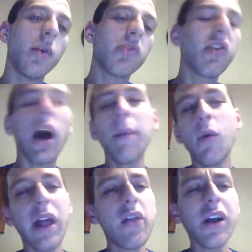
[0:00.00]
So, I mean,
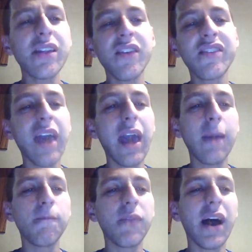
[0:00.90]
when I look at this
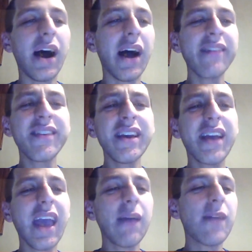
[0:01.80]
game, I see a
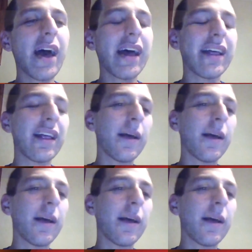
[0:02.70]
game that,